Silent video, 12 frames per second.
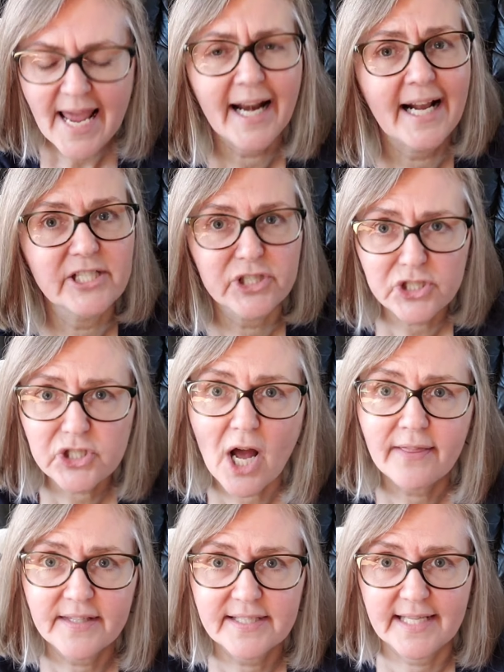And I just
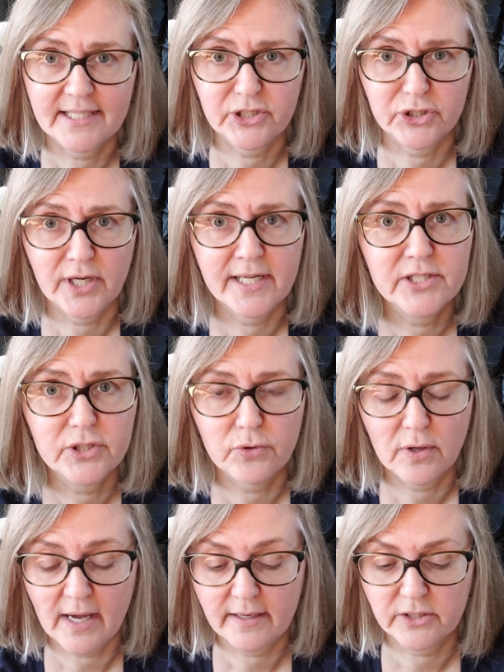got this yesterday, so
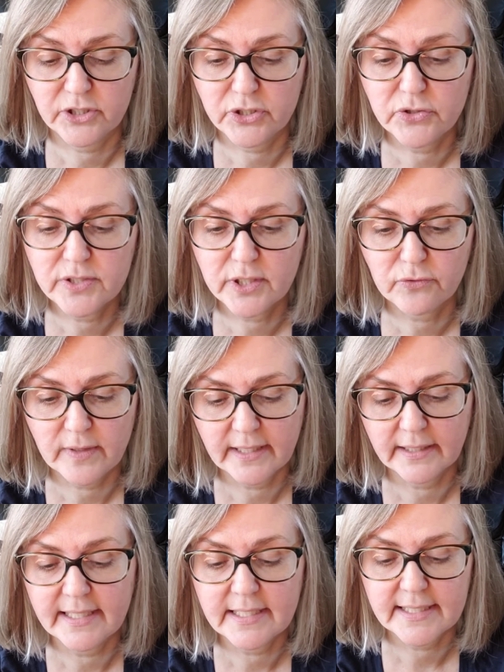I excuse the
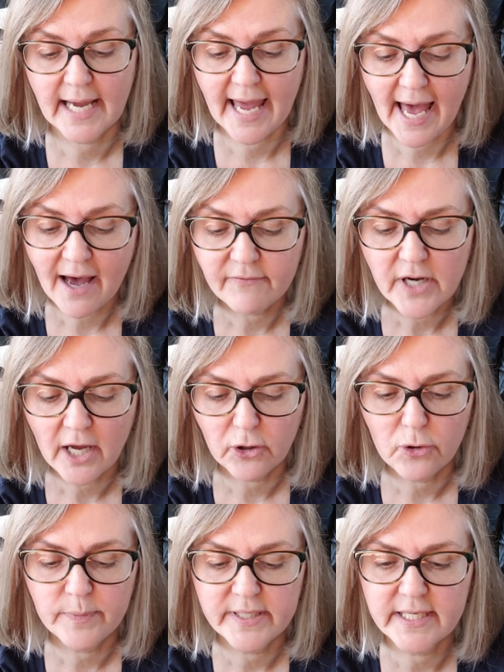crinkling because I have not
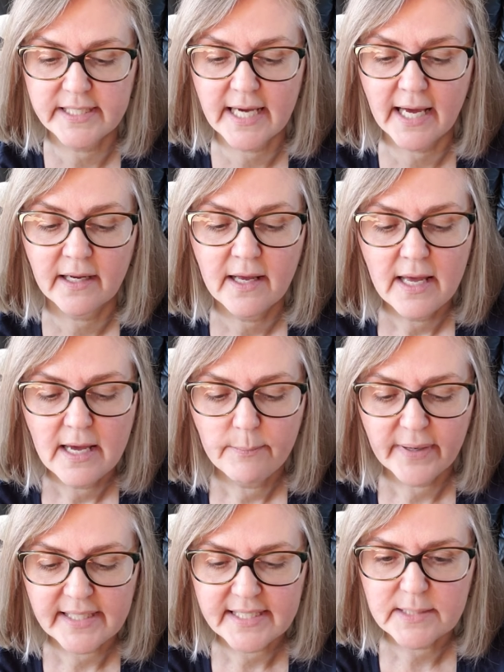opened it yet,
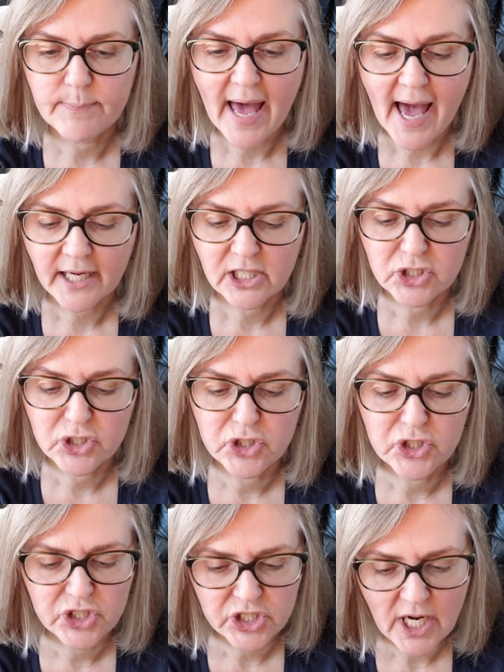but it is packaged
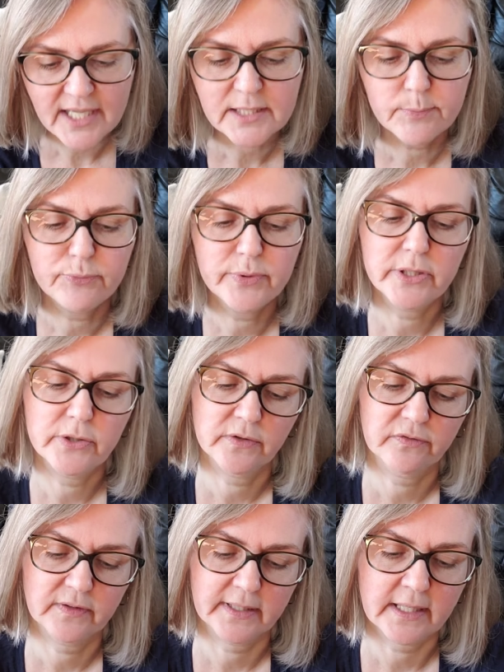just
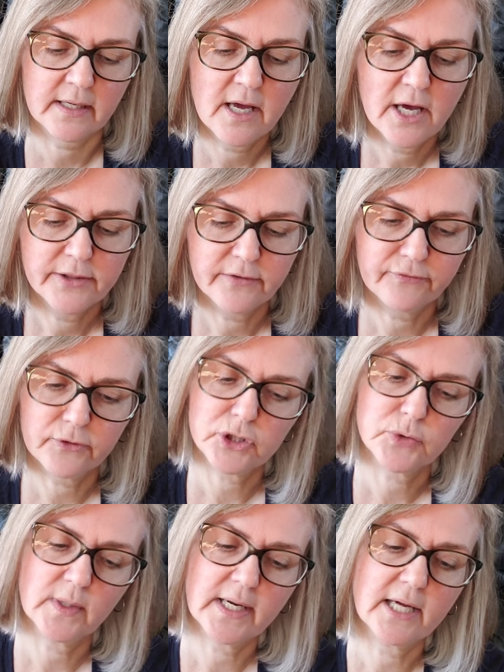beautifully. The
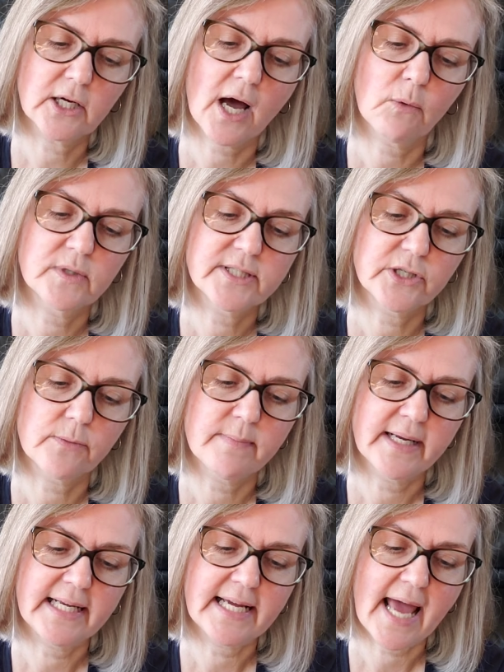first one I got was their
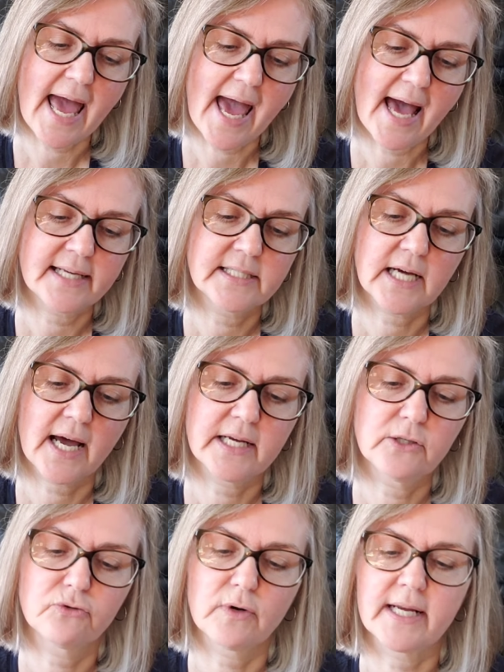mini
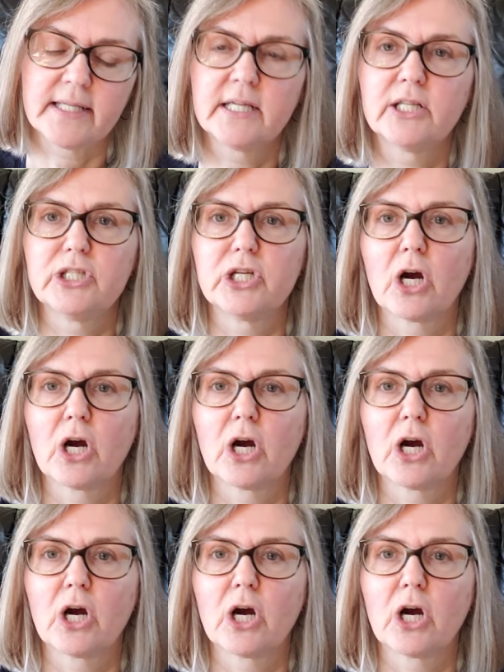hand-dyed gradient